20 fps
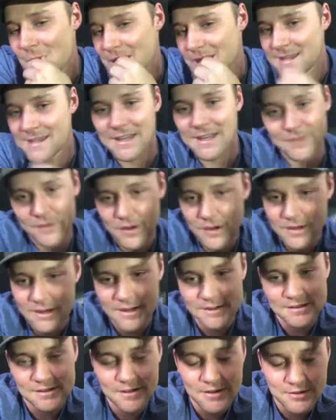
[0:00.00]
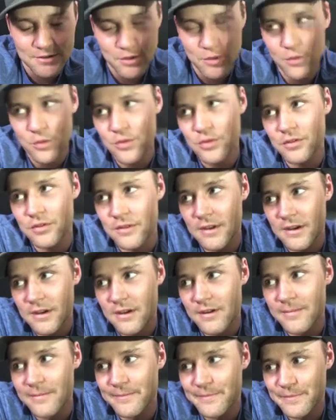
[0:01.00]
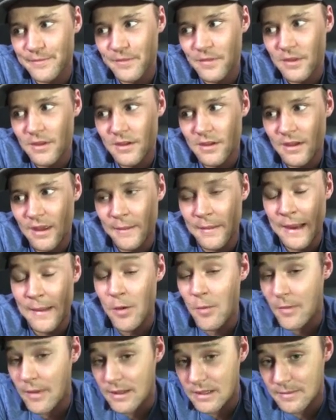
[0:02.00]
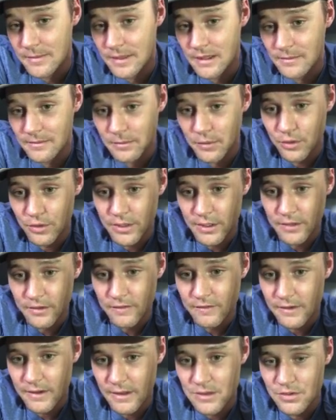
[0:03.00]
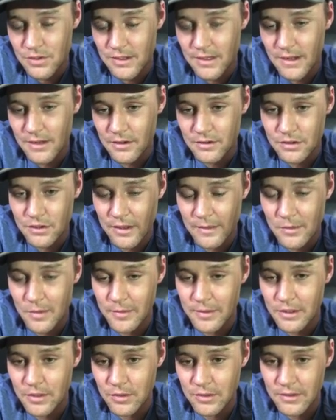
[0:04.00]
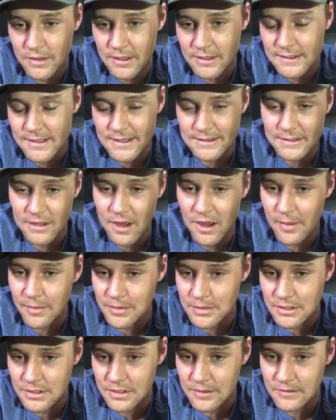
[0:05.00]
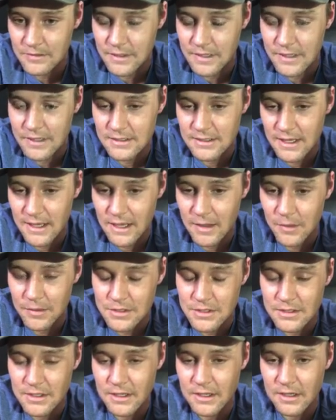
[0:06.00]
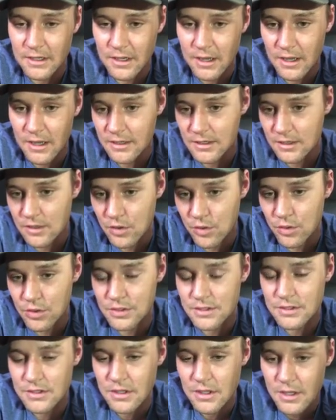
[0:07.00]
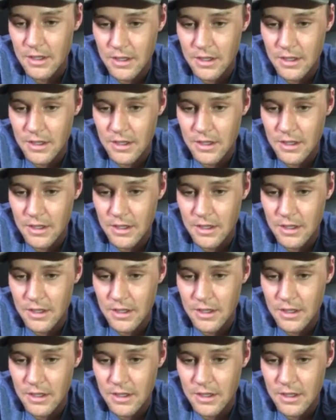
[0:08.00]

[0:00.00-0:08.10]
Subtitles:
Yeah, very nice, y'all. So I'm about to be in a bulking phase right now, so I'm gonna be doing the exact opposite of DSK, which is a cutting course.